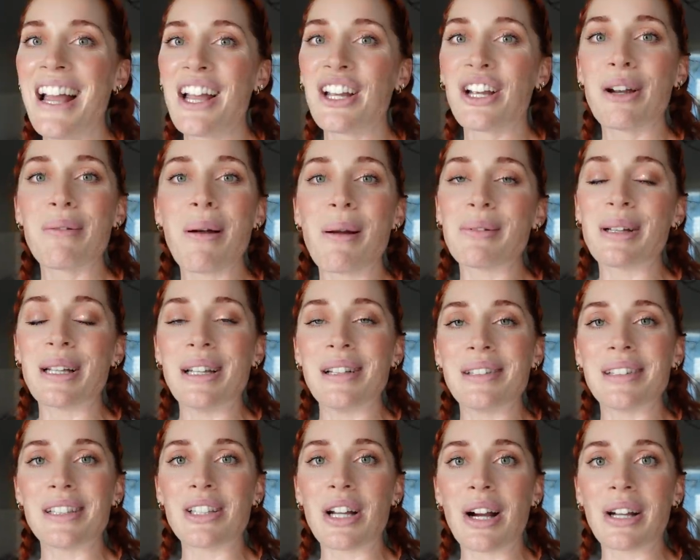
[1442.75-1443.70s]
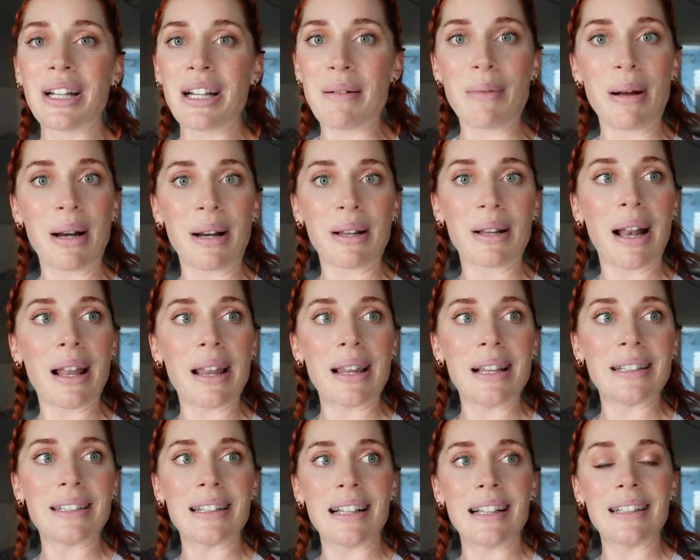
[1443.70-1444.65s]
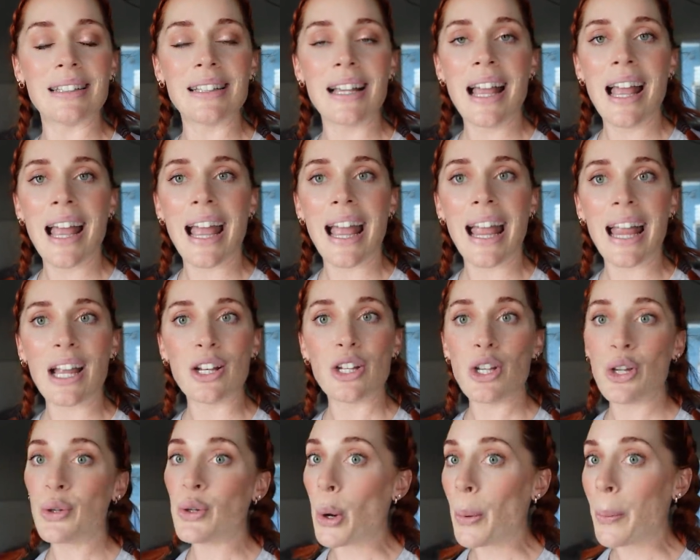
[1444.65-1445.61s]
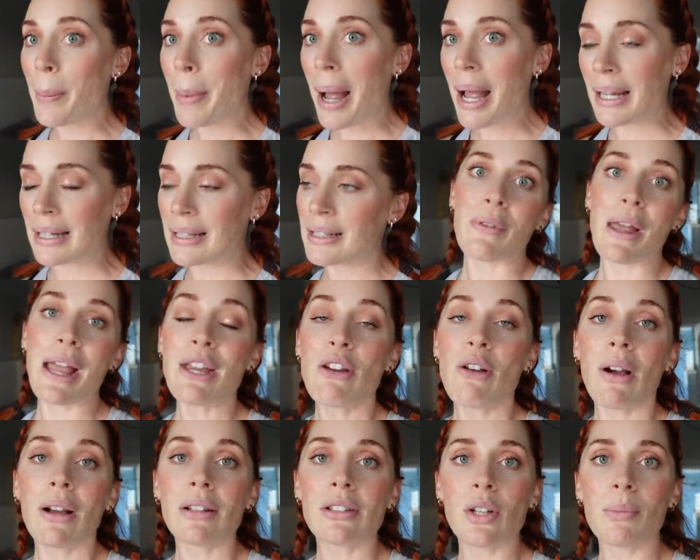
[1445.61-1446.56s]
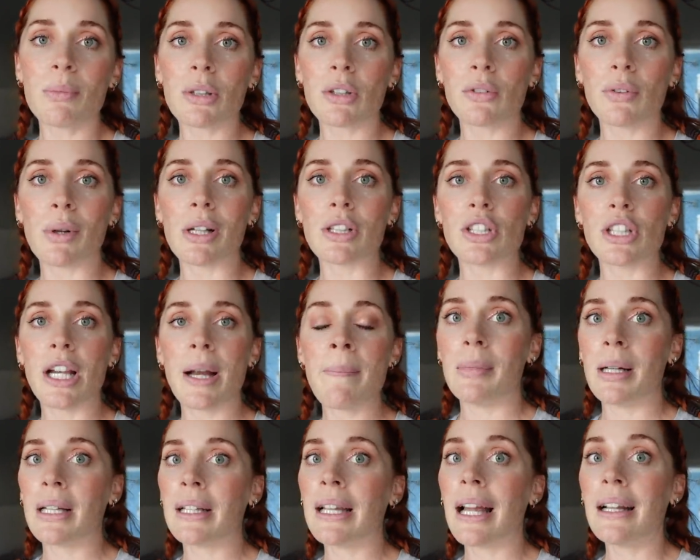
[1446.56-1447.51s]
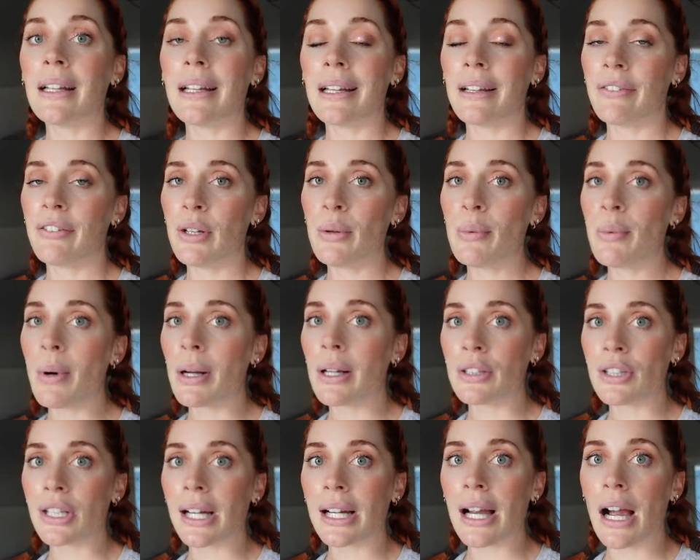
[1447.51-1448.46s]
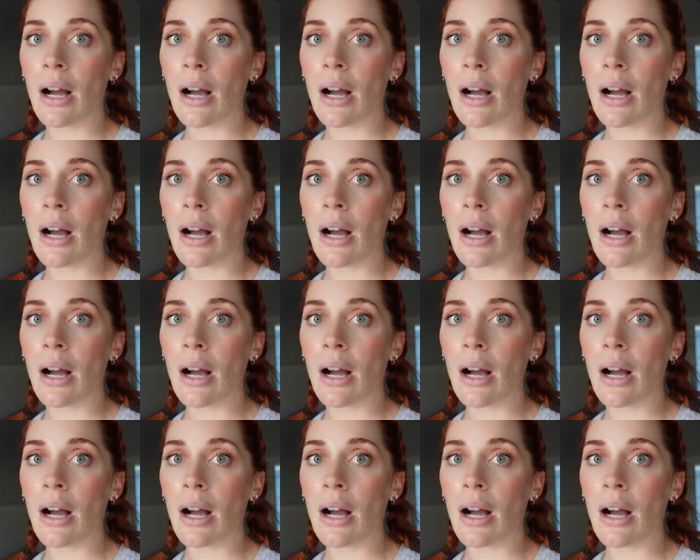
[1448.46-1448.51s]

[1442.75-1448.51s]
you're probably used to talking about a lot of these things and you don't mind. Thank you guys so much for watching. Again, if you want to check